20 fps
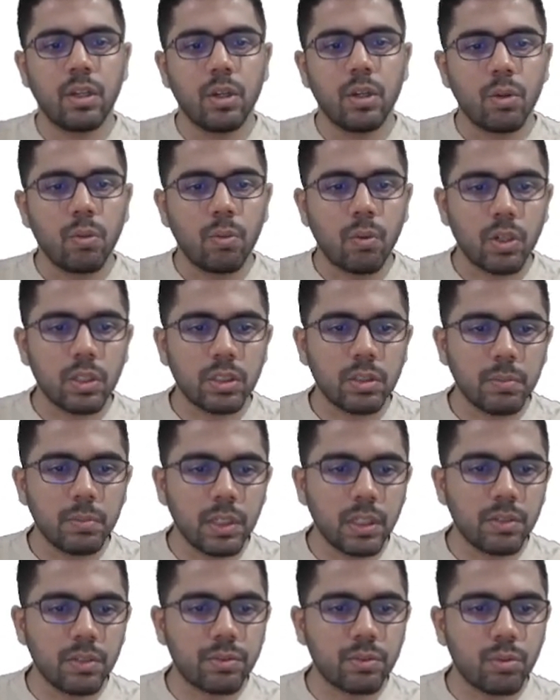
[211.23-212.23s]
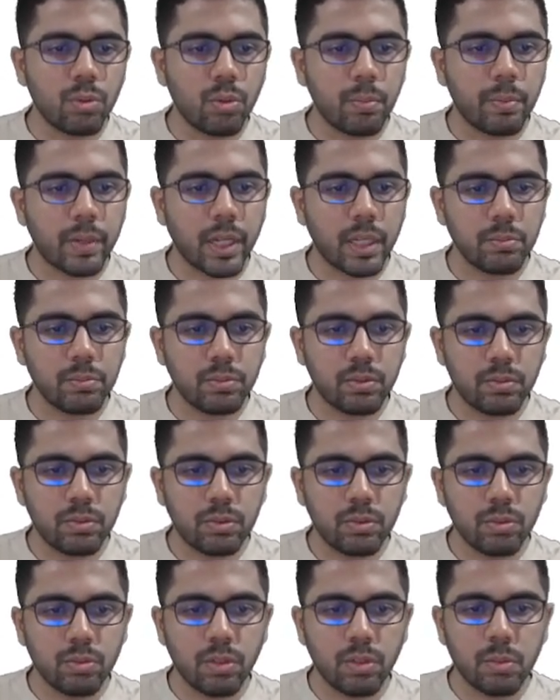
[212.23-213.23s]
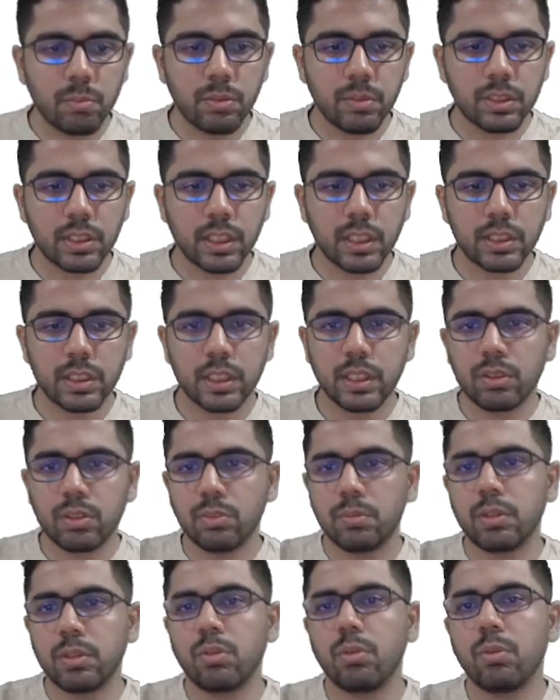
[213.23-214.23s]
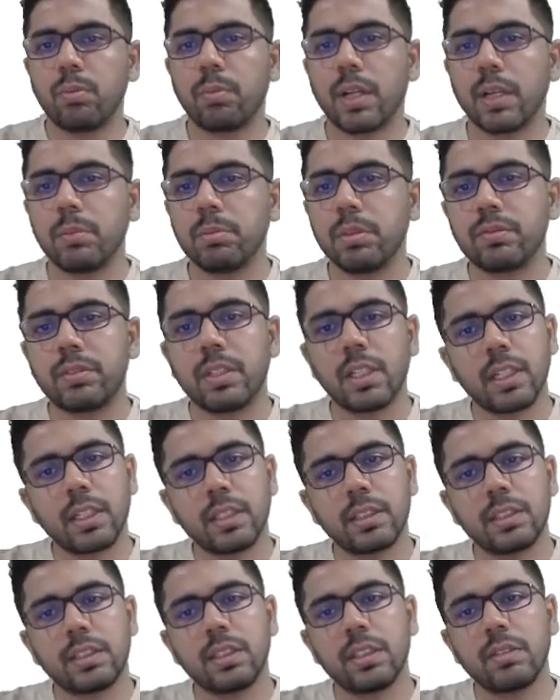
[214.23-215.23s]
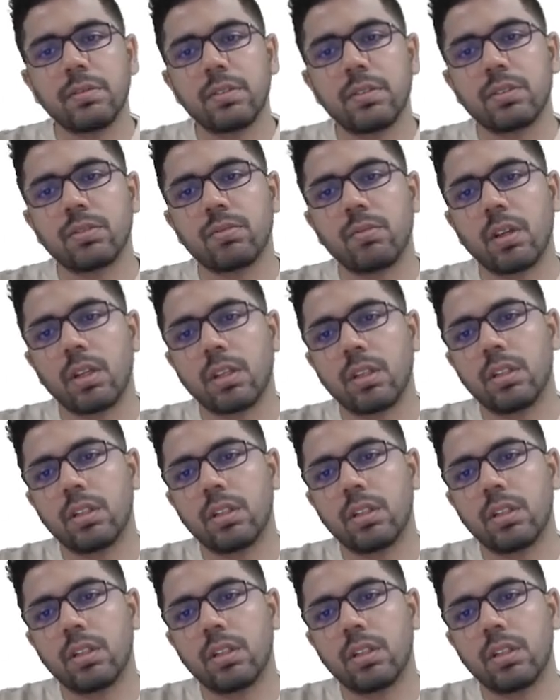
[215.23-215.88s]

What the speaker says: What is the meaning of co-prime? Two numbers are said to be co-prime if their HCF is 1.